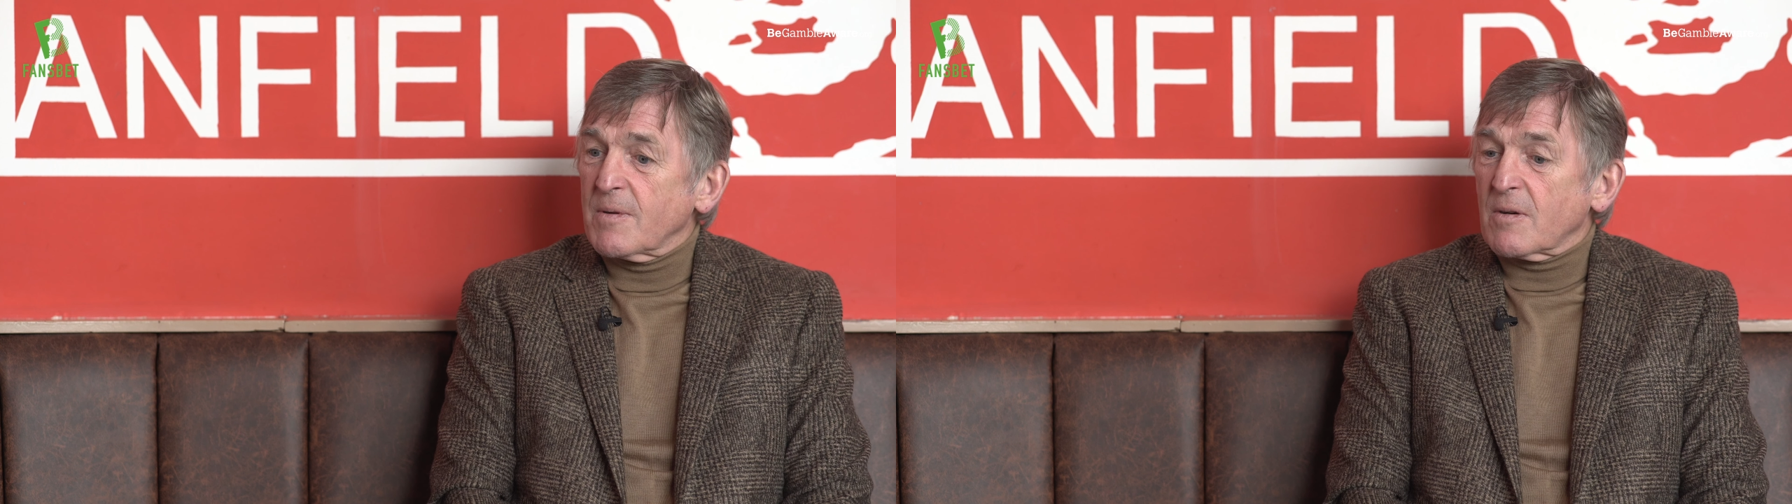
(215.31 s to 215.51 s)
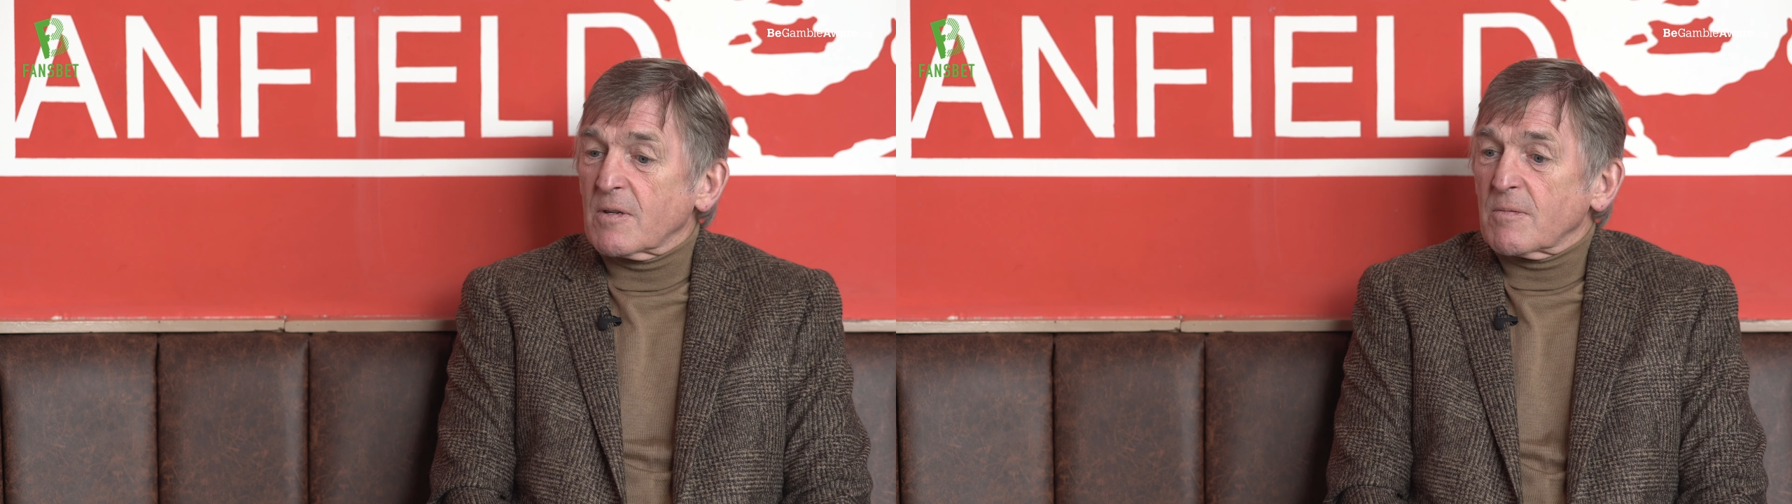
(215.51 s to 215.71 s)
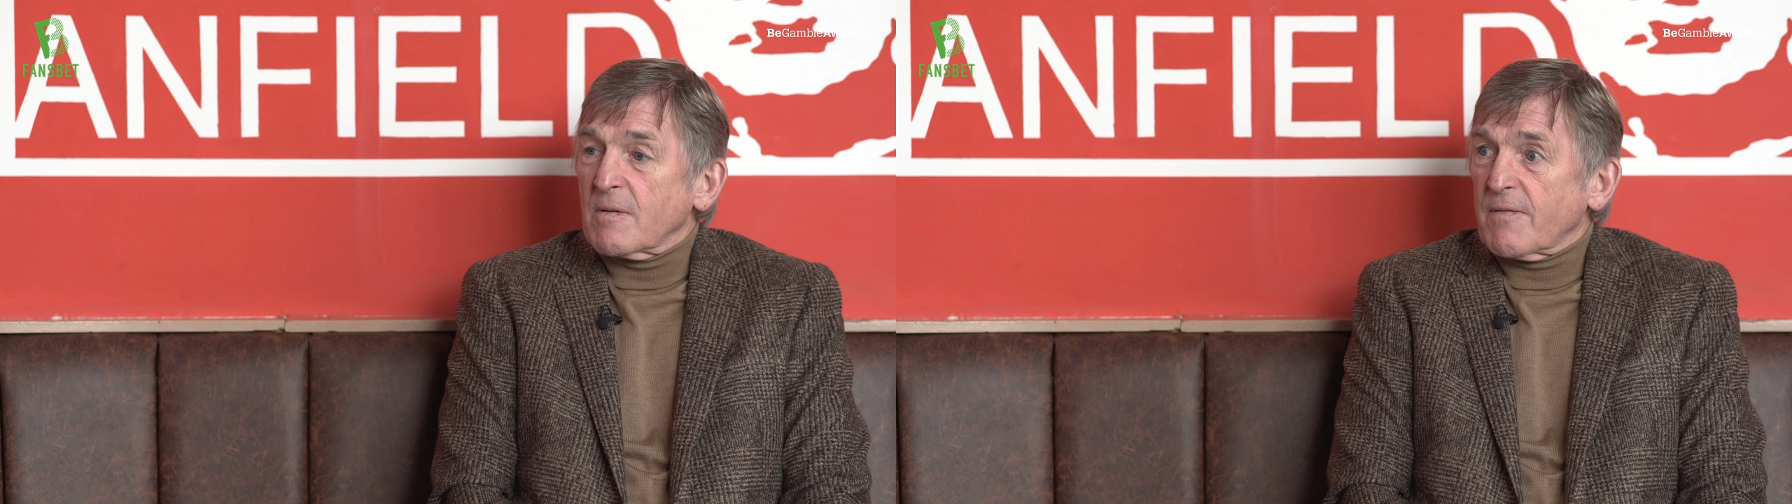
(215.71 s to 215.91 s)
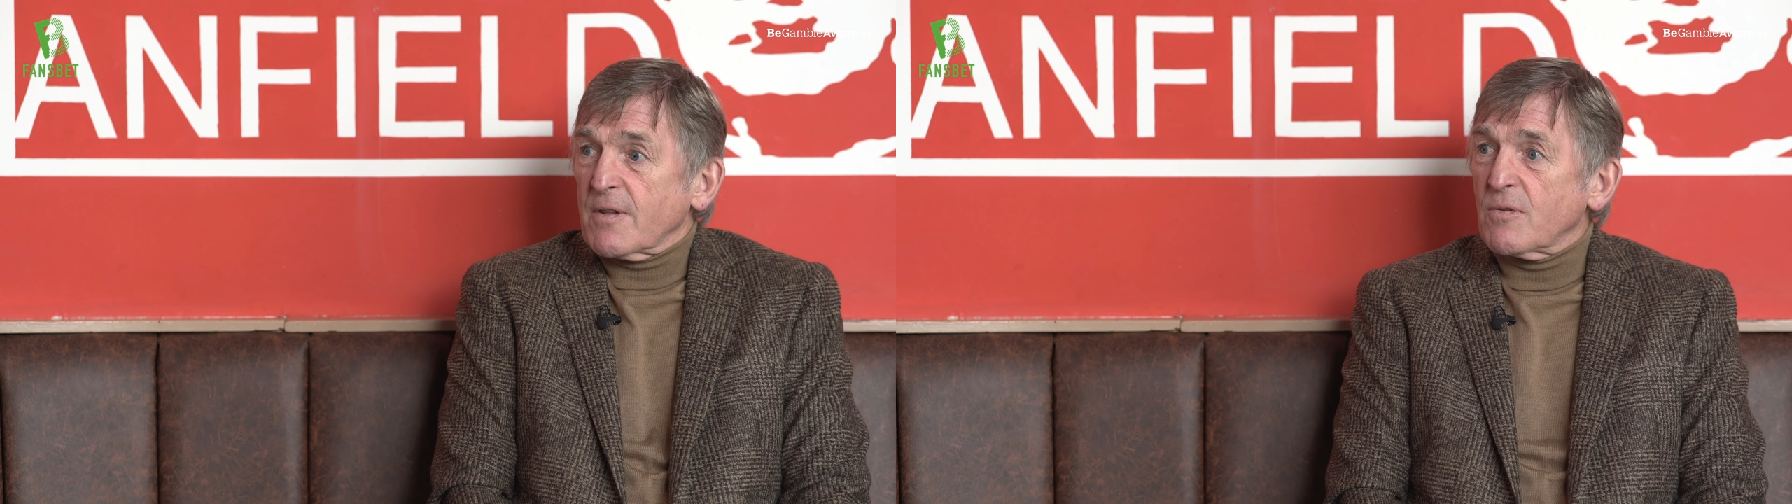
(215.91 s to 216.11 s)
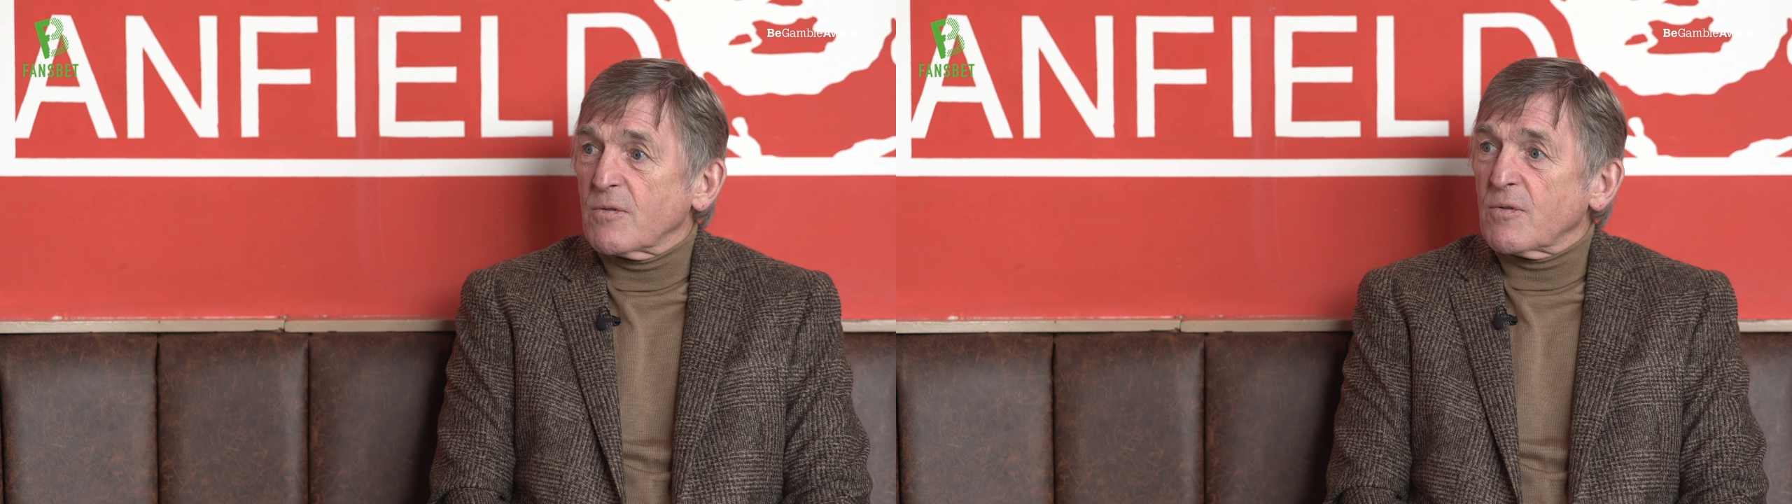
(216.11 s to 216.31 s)
because if
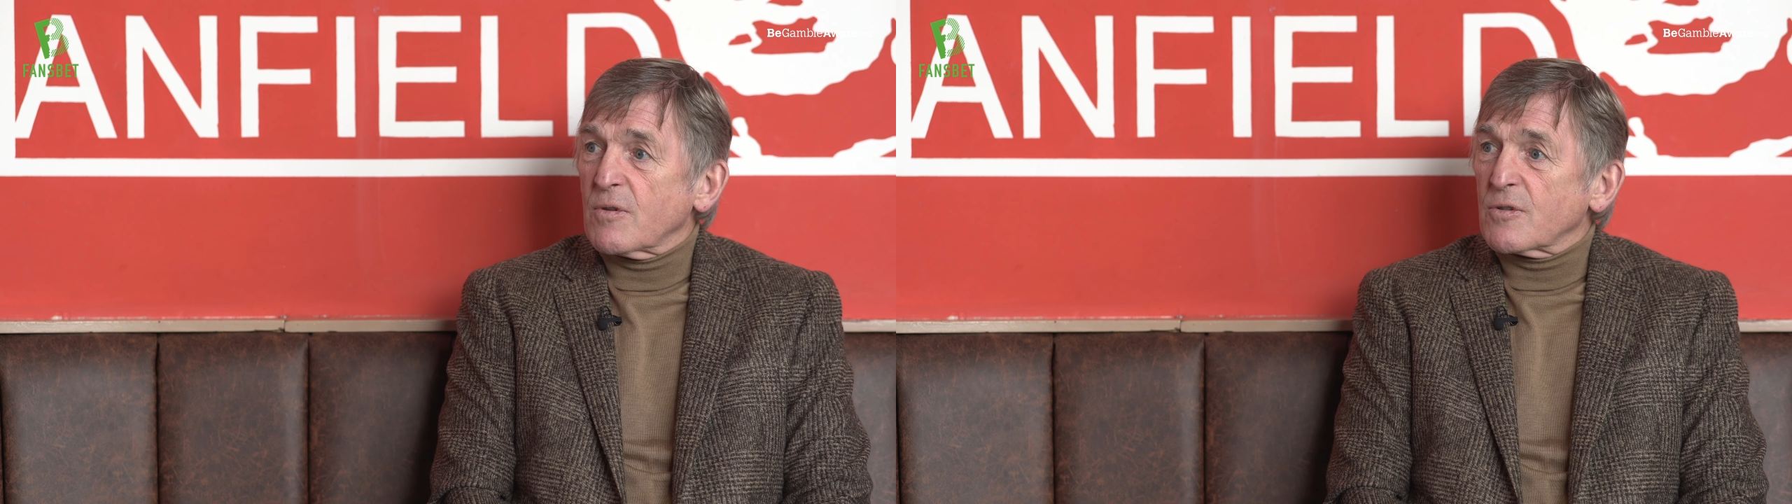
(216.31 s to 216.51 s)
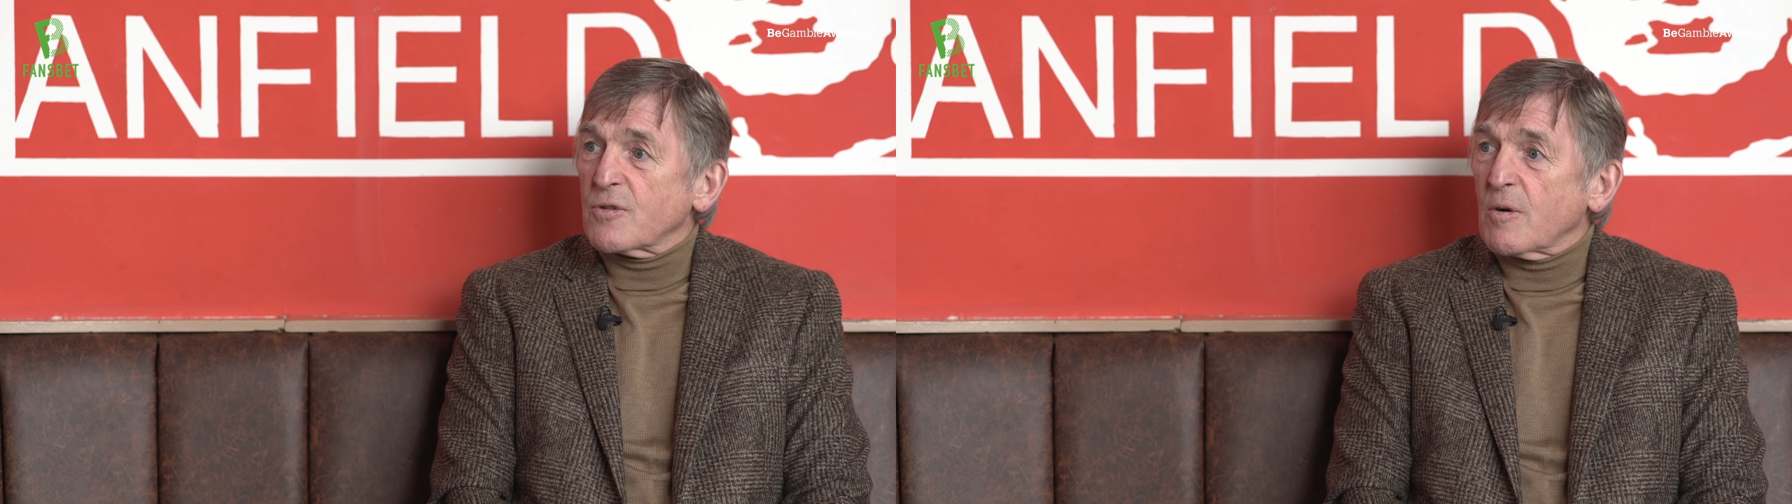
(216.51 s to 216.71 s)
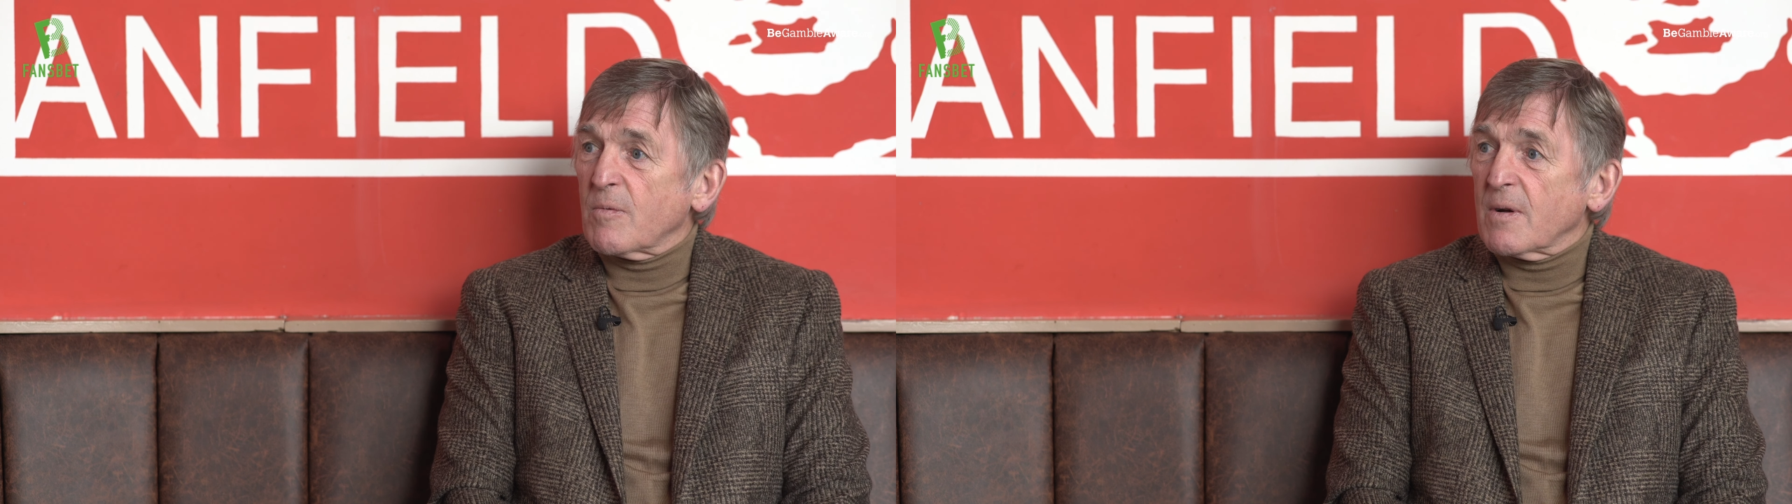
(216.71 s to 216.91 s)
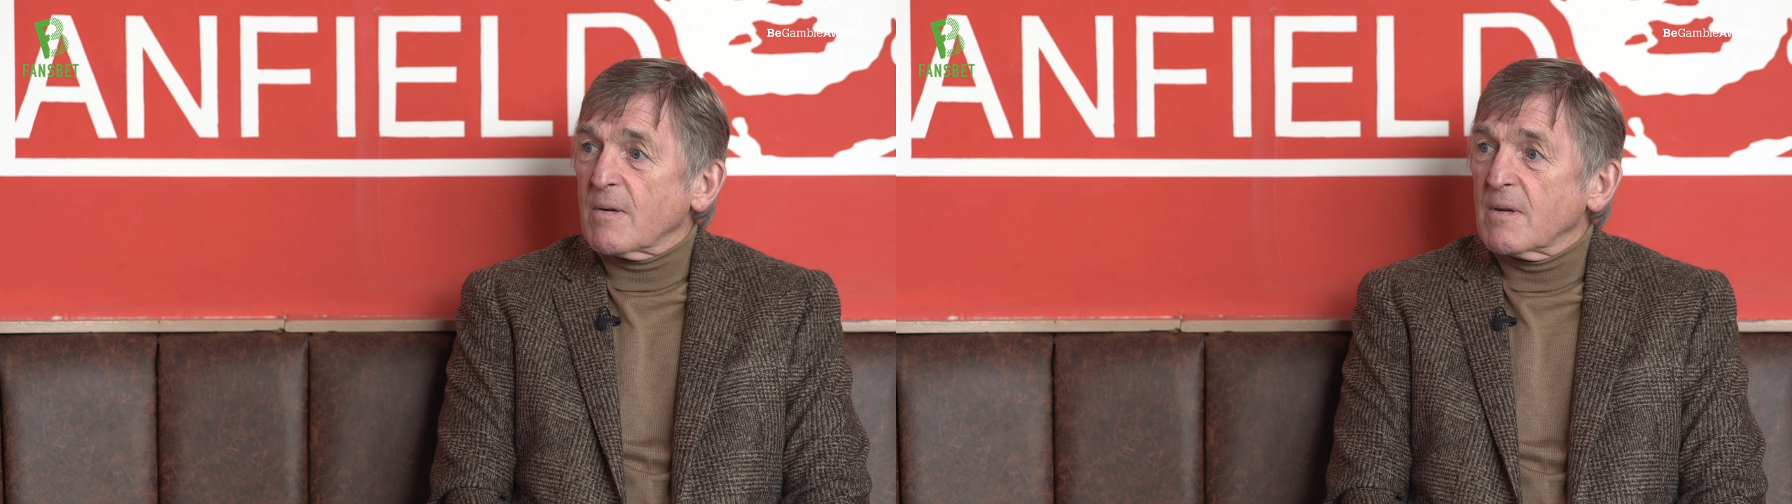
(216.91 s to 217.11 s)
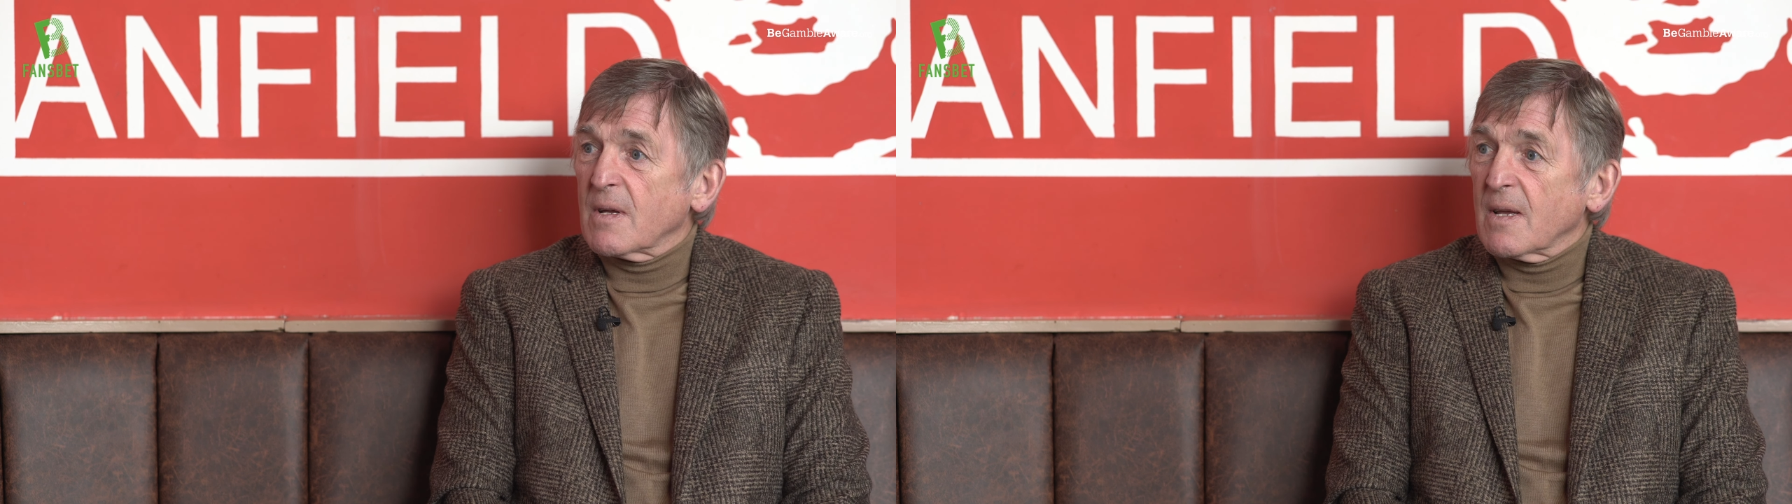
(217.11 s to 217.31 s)
they don't do their job well